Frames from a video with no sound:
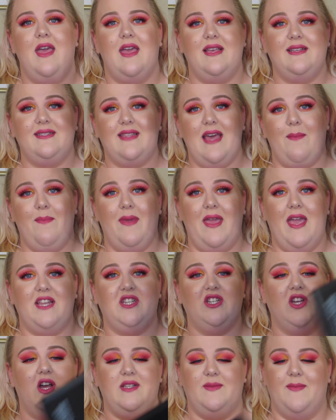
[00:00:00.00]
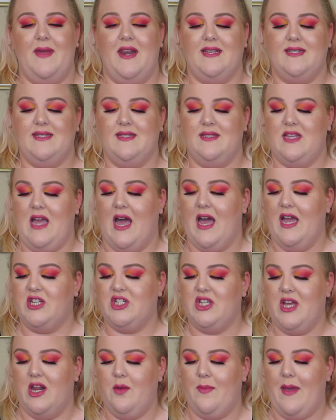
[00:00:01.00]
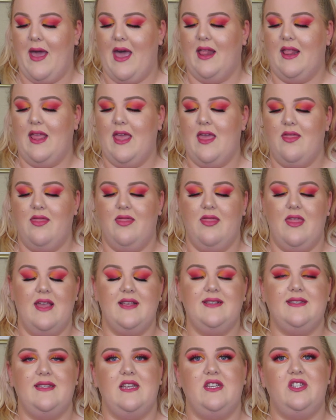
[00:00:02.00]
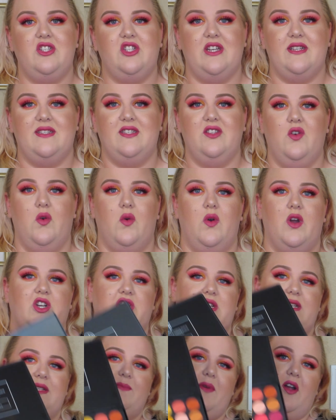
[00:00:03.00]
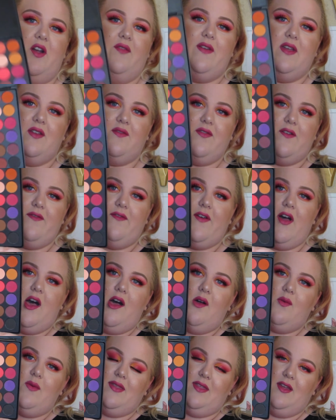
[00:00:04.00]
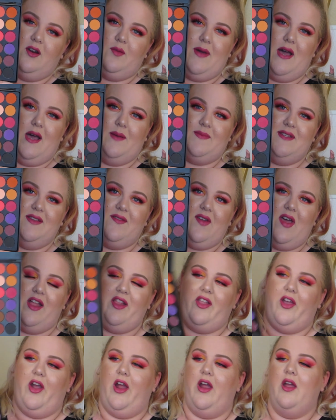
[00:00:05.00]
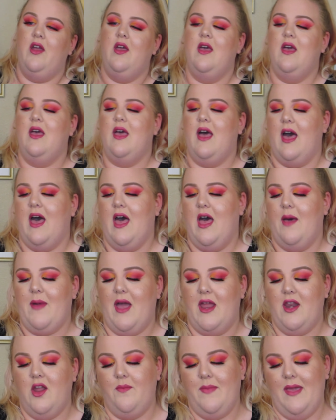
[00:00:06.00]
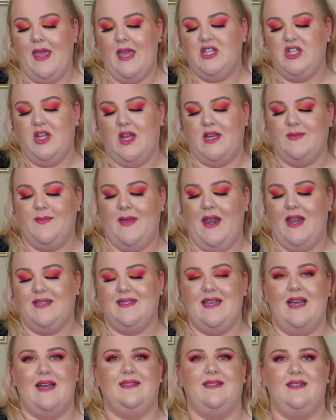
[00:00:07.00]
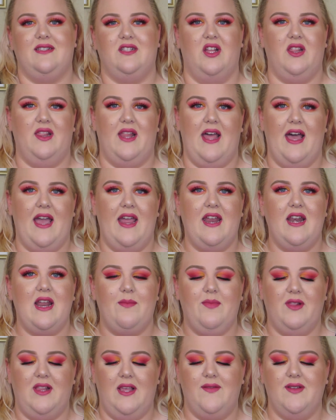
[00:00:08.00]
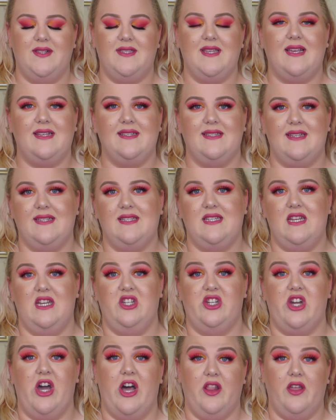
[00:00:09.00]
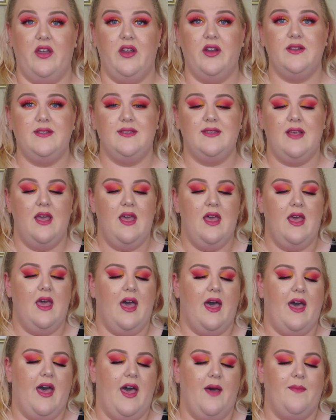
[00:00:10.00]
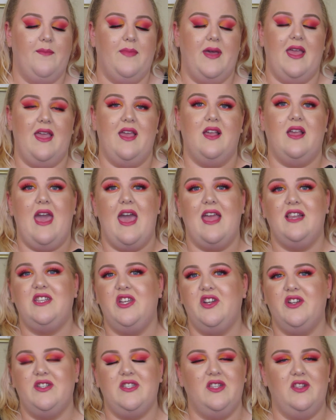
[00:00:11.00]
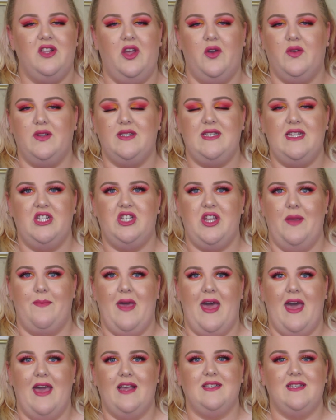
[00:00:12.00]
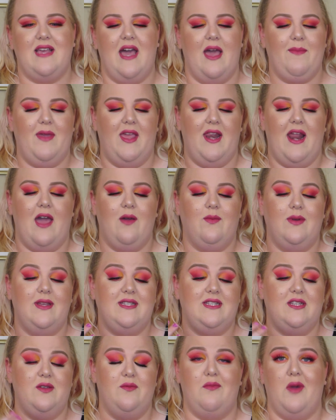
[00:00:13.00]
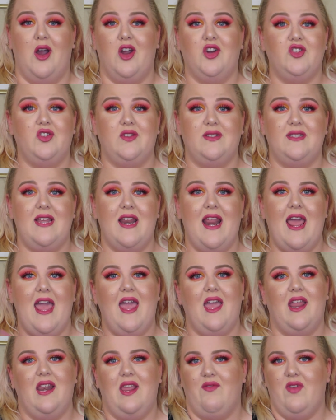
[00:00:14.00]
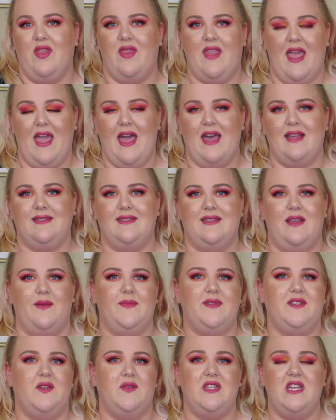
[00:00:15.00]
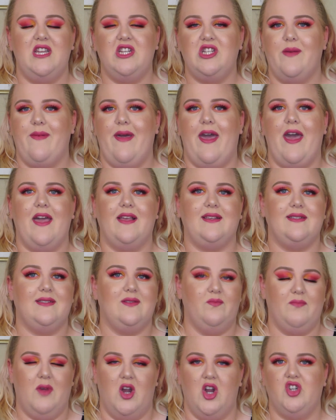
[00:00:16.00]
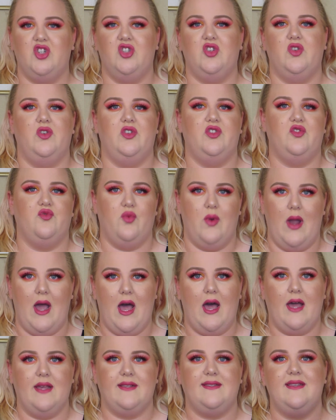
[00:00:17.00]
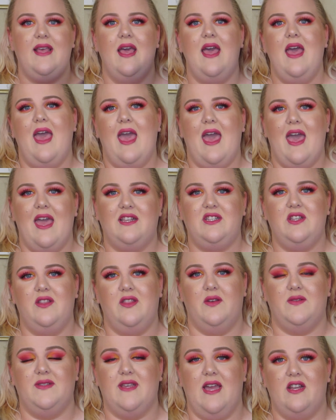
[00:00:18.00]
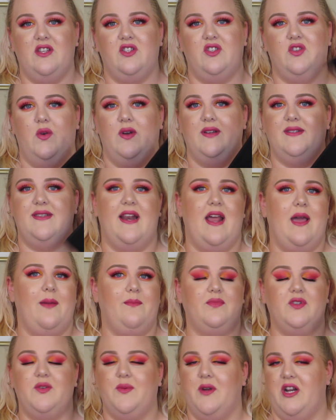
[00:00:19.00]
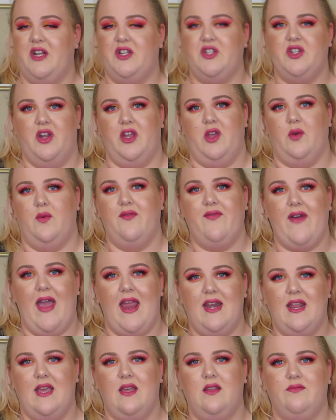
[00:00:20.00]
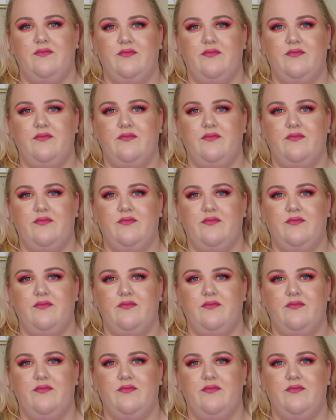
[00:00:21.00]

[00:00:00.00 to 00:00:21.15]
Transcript: is that BH Cosmetics eyeshadow palette. This is just gorgeous. Perfect for fall with little pops of color. I know BH Cosmetics has this online. I believe it's like $16. But head to your local TJ Maxx. I mean, I went to Marshall's today and even they had some. So TJ Maxx, Marshall's, Ross, head to those kind of stores and I'm pretty sure you will find it.